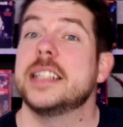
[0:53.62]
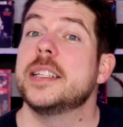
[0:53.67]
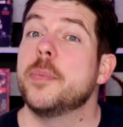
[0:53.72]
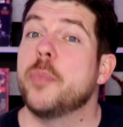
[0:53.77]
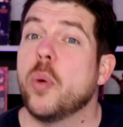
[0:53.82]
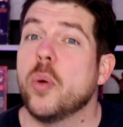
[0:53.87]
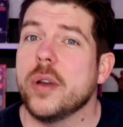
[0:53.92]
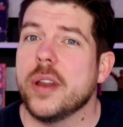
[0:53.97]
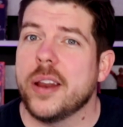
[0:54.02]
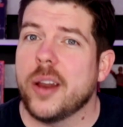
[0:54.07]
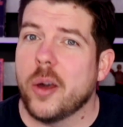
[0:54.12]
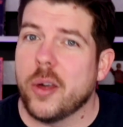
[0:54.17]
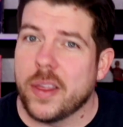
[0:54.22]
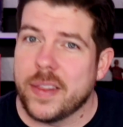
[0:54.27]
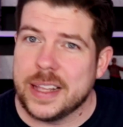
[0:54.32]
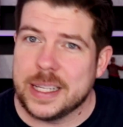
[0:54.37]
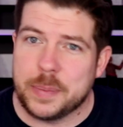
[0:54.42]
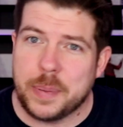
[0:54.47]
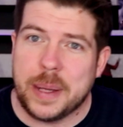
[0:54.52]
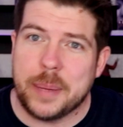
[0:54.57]
it's important to know that
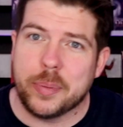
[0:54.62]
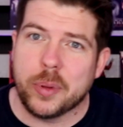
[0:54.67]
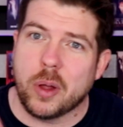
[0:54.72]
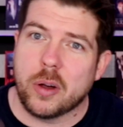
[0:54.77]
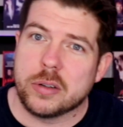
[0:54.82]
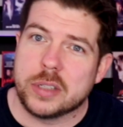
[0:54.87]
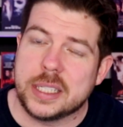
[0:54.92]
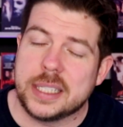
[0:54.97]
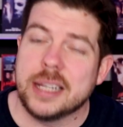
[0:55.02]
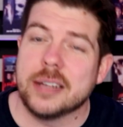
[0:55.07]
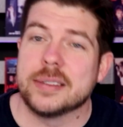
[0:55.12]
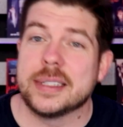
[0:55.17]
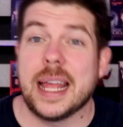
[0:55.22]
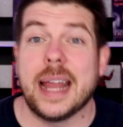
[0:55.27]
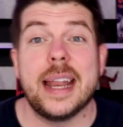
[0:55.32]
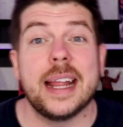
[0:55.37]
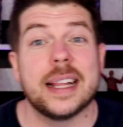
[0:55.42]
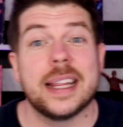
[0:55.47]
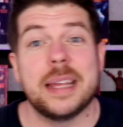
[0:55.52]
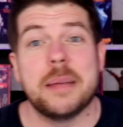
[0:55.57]
these people are still
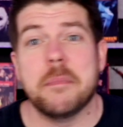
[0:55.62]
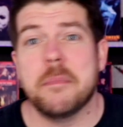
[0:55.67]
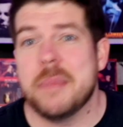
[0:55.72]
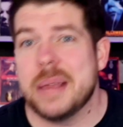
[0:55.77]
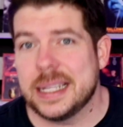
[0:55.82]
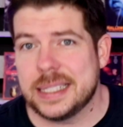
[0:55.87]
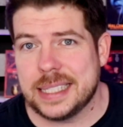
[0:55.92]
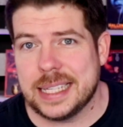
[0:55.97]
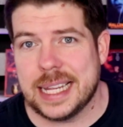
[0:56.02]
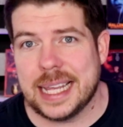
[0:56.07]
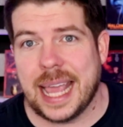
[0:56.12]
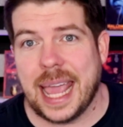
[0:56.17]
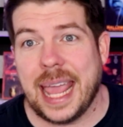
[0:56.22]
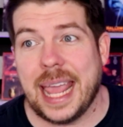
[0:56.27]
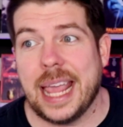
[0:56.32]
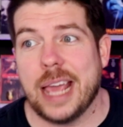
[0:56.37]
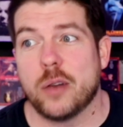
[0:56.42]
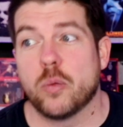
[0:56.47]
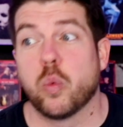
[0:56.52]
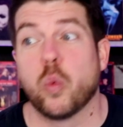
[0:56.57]
technically missing,
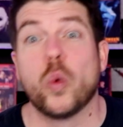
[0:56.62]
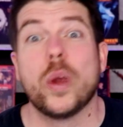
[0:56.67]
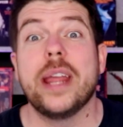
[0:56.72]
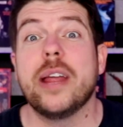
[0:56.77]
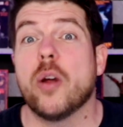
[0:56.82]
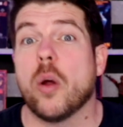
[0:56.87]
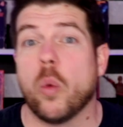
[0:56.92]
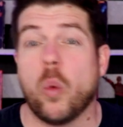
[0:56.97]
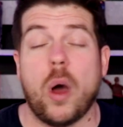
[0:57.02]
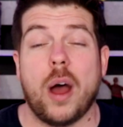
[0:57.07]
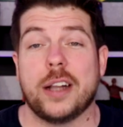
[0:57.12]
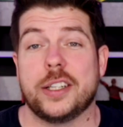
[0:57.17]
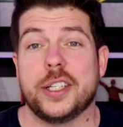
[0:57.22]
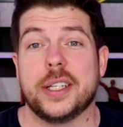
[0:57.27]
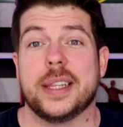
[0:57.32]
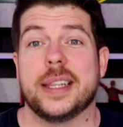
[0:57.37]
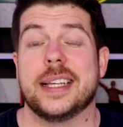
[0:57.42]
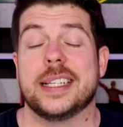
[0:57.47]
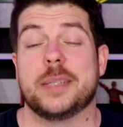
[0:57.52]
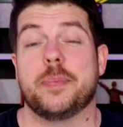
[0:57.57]
and we are
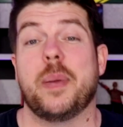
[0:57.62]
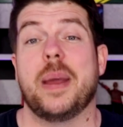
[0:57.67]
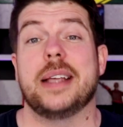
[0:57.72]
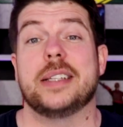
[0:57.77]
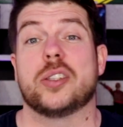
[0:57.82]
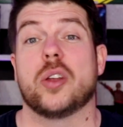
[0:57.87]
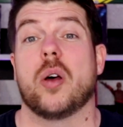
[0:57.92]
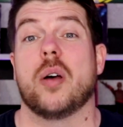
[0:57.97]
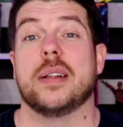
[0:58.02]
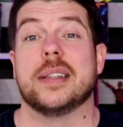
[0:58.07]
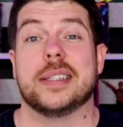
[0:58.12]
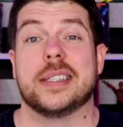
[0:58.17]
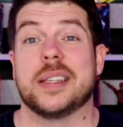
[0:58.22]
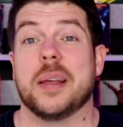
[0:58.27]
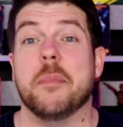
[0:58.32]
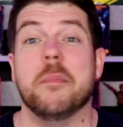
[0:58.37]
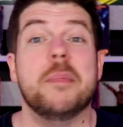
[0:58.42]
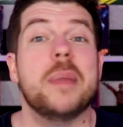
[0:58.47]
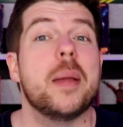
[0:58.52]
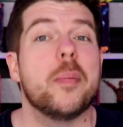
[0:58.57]
watching this based on
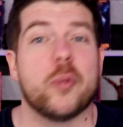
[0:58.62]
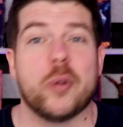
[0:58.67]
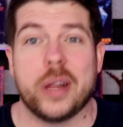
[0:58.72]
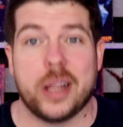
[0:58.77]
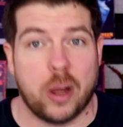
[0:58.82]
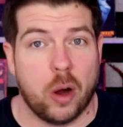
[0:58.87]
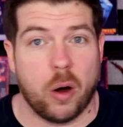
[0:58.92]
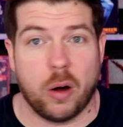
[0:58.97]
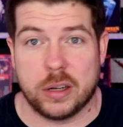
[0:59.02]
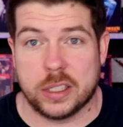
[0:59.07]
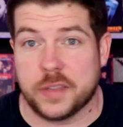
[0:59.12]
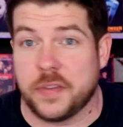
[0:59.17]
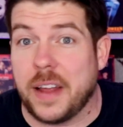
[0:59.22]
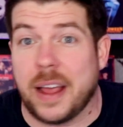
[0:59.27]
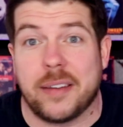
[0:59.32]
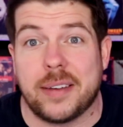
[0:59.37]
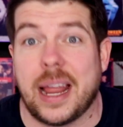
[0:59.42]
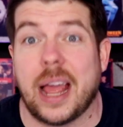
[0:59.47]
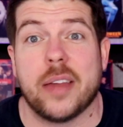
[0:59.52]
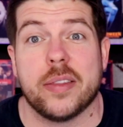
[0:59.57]
some memory cards
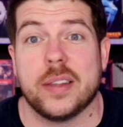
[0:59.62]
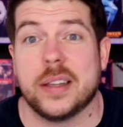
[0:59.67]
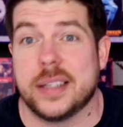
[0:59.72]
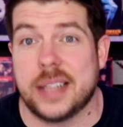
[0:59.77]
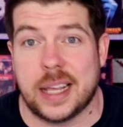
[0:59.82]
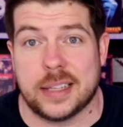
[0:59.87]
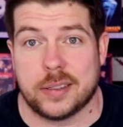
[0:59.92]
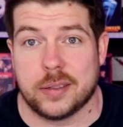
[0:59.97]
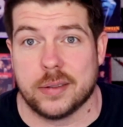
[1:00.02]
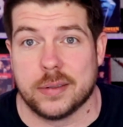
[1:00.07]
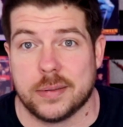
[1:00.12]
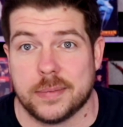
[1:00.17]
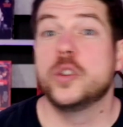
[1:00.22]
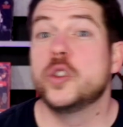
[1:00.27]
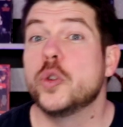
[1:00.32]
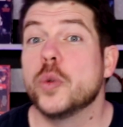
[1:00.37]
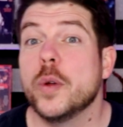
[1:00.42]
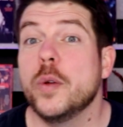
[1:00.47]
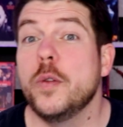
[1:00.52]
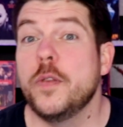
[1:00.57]
found out in the desert.
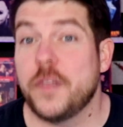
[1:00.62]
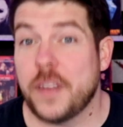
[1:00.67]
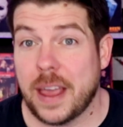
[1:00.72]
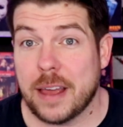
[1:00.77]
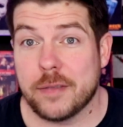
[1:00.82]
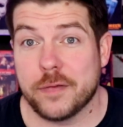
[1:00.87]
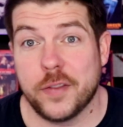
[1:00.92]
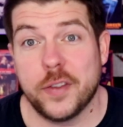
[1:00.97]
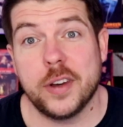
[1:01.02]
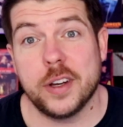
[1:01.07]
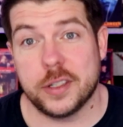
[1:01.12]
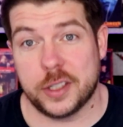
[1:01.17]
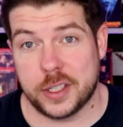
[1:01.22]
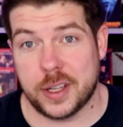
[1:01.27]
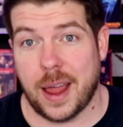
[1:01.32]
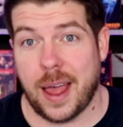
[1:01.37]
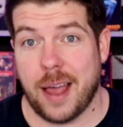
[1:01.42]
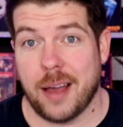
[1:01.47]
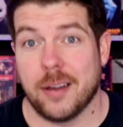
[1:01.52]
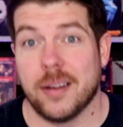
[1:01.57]
True found footage
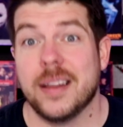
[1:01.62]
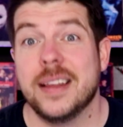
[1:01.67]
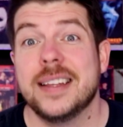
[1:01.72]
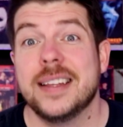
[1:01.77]
style.